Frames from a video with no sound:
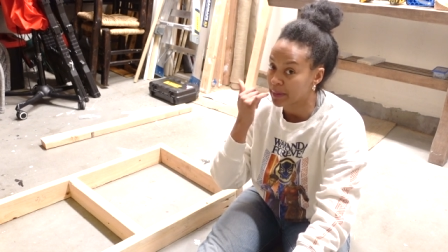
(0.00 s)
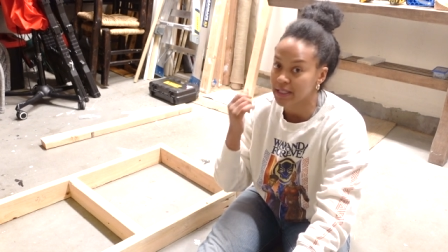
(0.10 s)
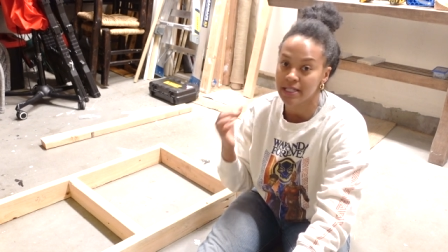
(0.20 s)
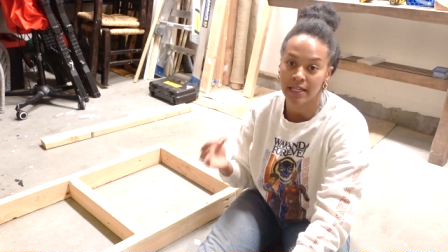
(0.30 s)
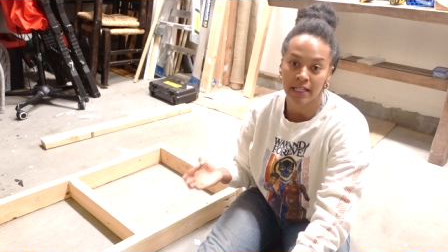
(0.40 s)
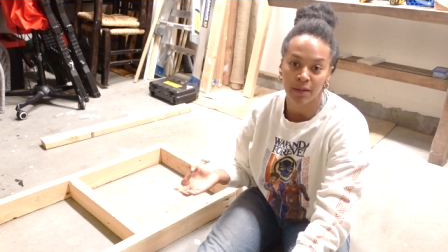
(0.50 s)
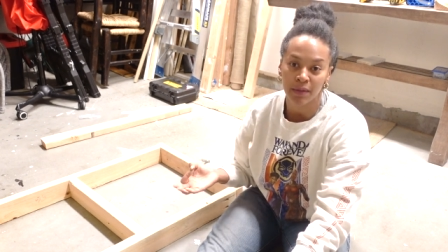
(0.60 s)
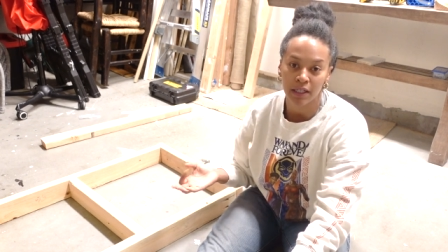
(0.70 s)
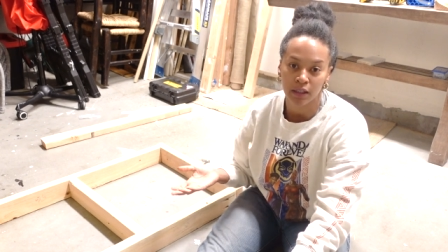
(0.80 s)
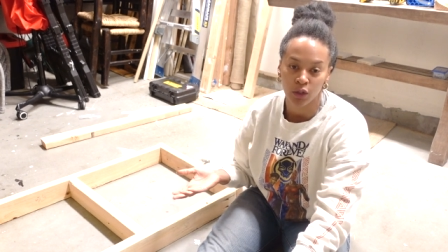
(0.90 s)
It's taking
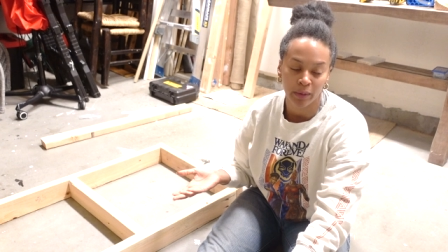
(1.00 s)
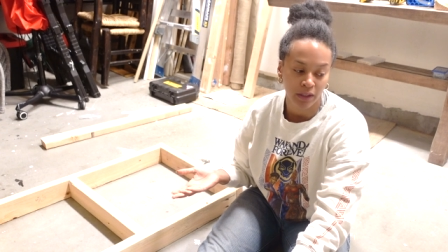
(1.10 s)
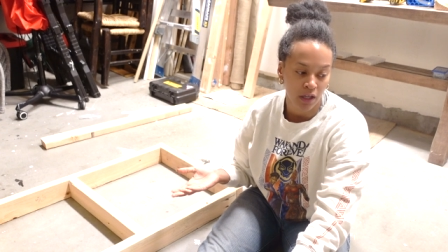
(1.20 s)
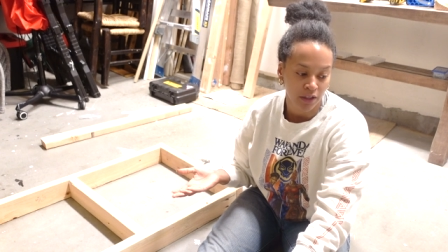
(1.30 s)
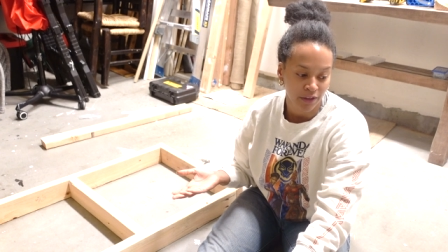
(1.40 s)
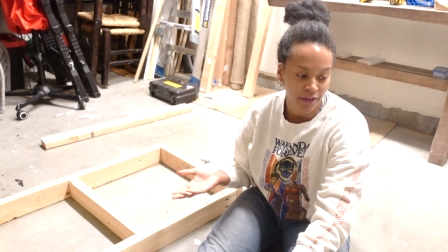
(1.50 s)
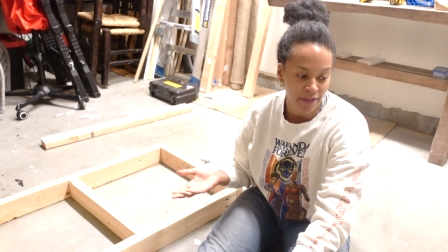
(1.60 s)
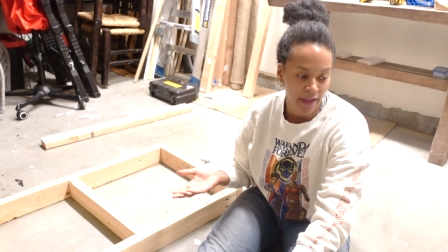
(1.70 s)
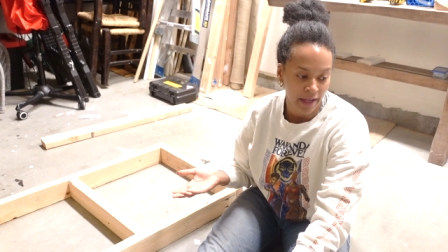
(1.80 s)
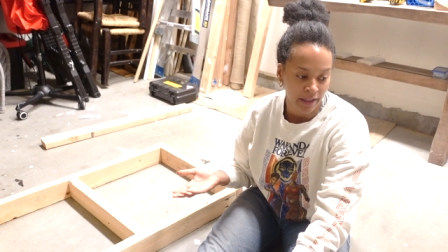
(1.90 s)
me a little bit longer
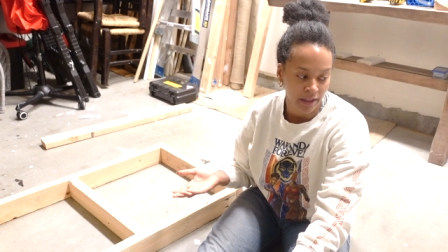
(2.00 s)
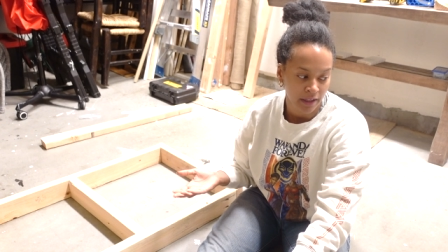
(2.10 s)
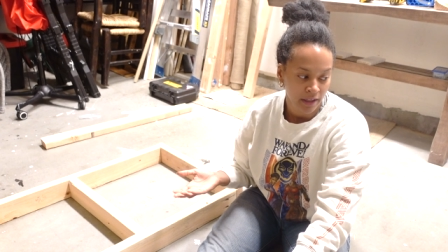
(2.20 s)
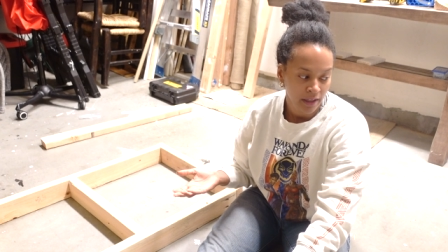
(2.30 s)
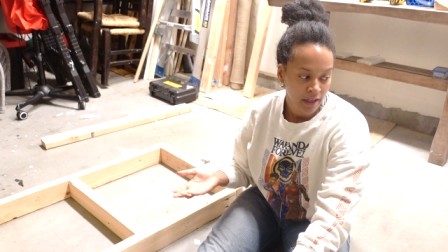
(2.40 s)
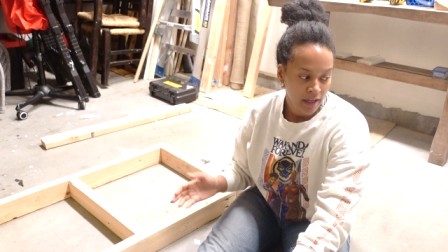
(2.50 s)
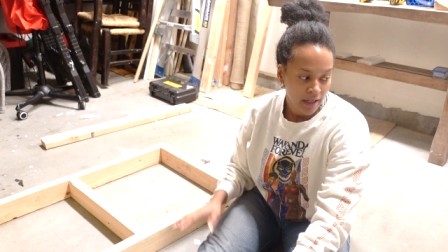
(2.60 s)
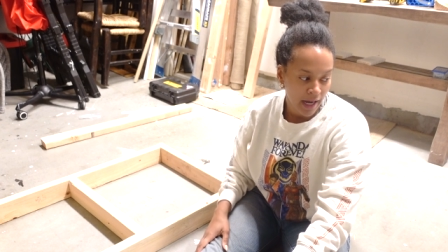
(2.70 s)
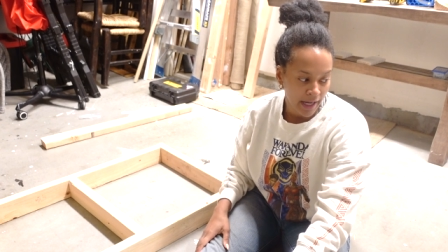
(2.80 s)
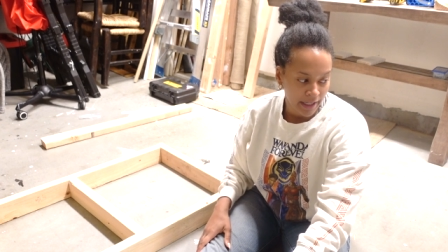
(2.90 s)
than
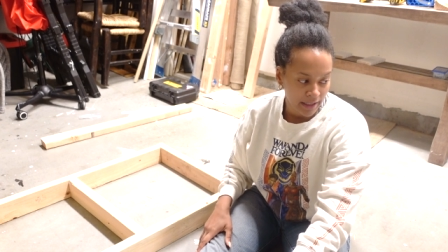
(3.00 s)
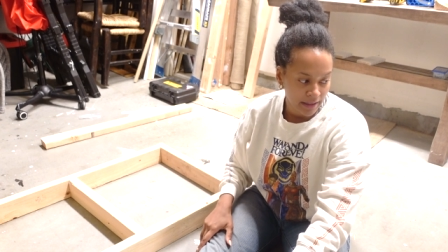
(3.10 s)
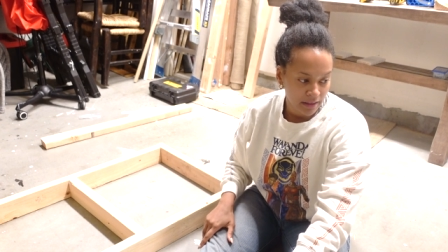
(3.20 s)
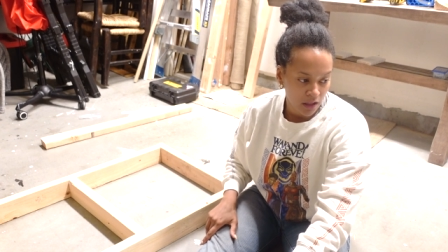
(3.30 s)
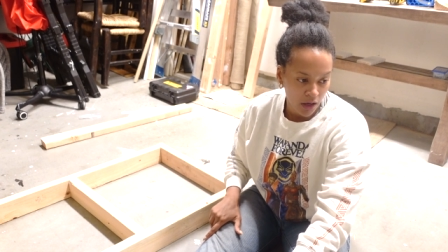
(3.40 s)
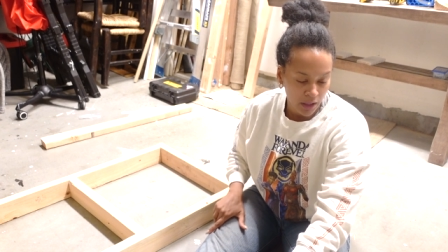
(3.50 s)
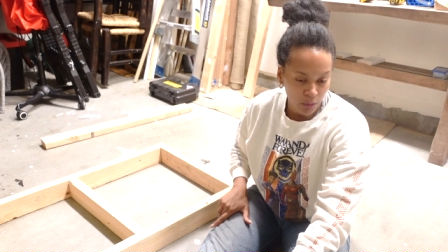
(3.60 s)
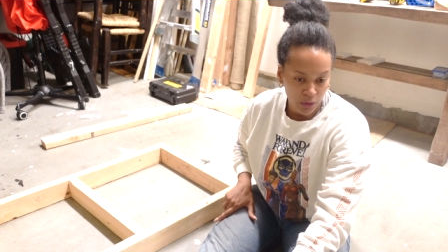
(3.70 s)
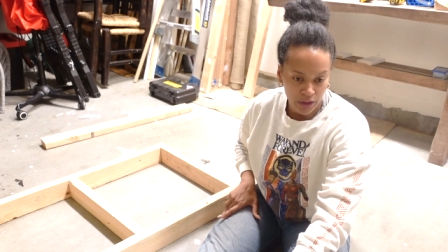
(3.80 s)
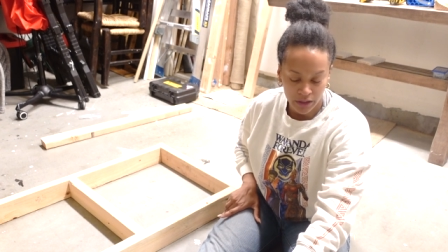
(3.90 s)
I thought
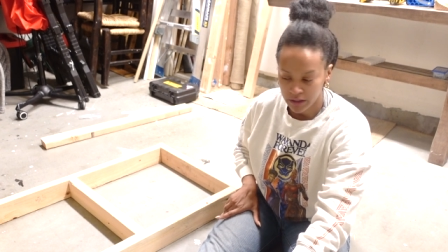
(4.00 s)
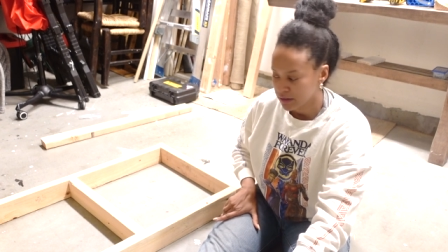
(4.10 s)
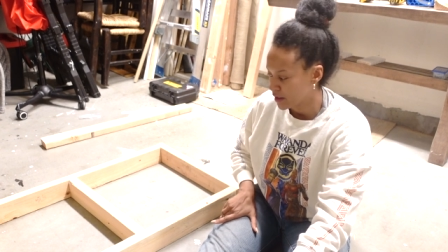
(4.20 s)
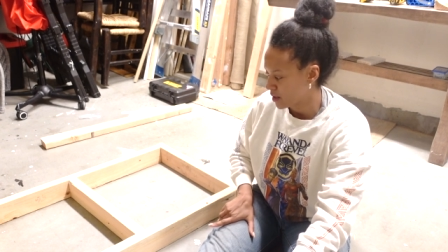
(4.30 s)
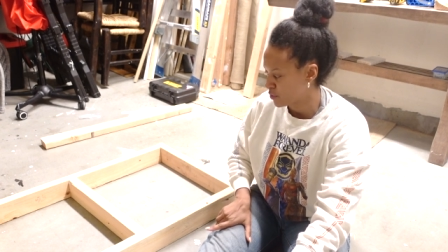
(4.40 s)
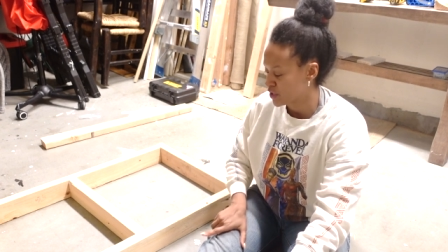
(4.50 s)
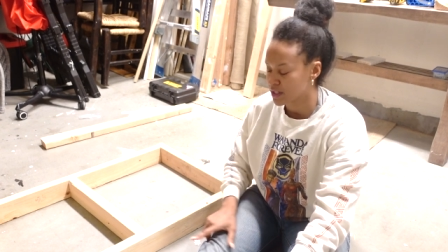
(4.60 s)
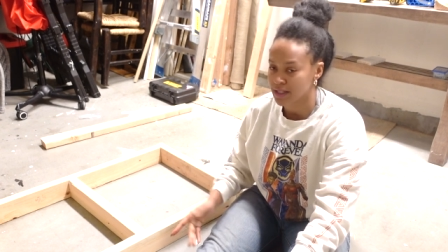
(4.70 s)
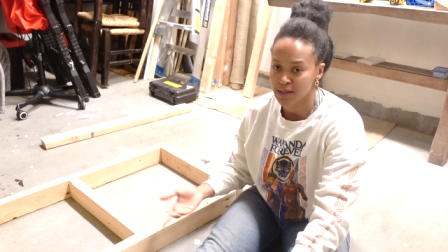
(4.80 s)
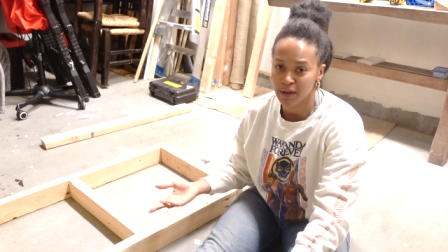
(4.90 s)
it would, um, just
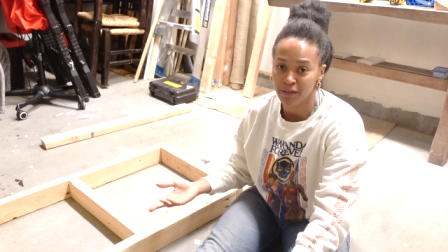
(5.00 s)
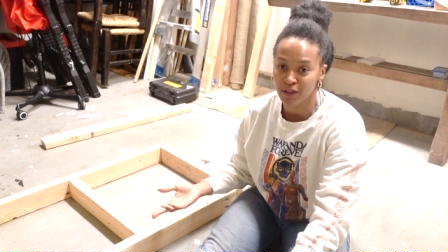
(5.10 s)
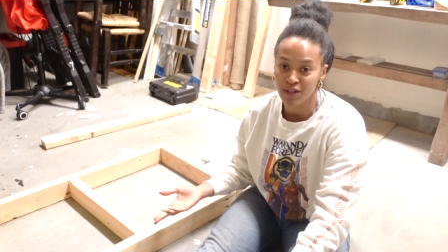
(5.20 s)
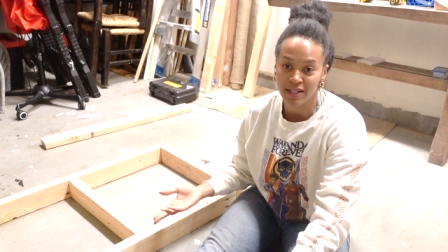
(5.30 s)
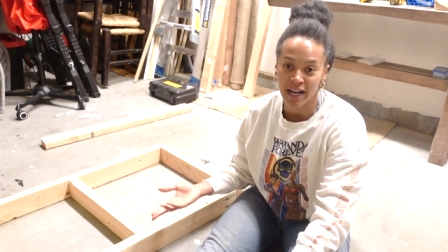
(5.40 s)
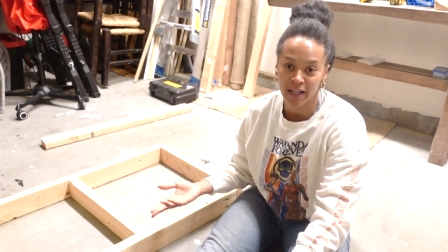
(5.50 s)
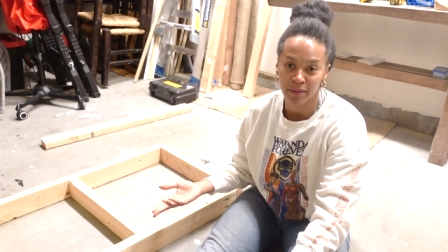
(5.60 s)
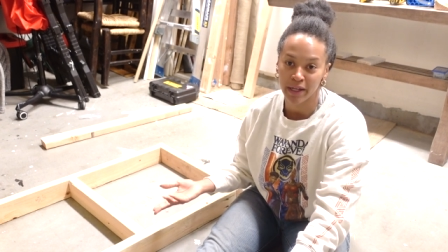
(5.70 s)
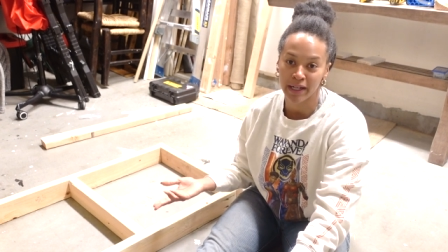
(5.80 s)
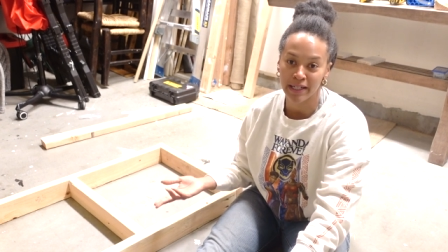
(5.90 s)
because it's my first time
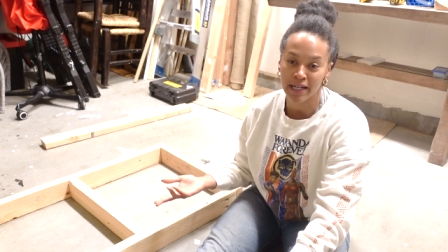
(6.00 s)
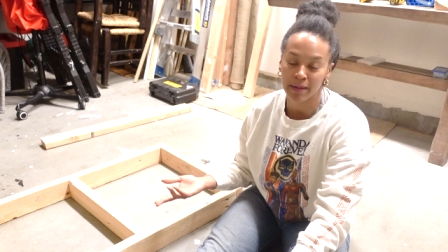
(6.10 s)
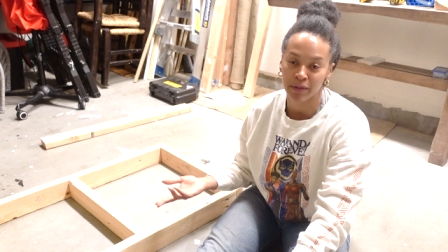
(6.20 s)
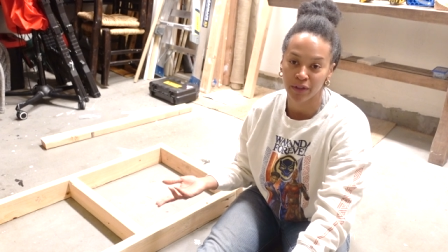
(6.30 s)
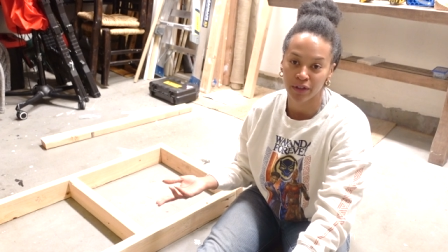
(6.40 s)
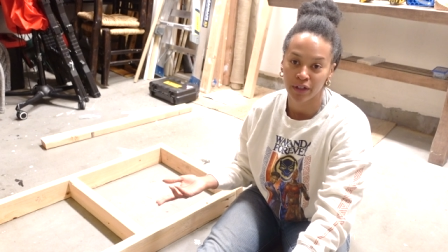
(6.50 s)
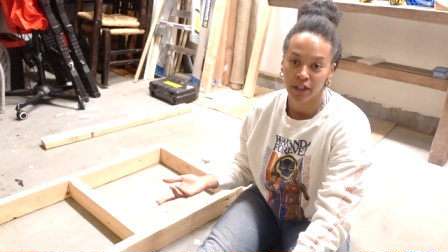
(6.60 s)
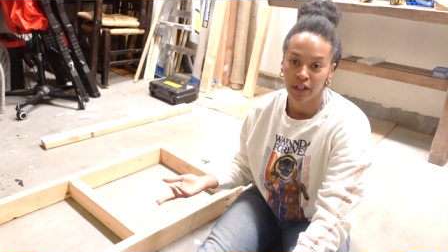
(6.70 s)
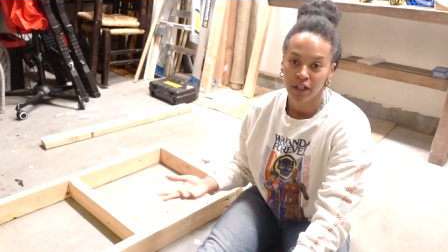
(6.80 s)
and anytime you're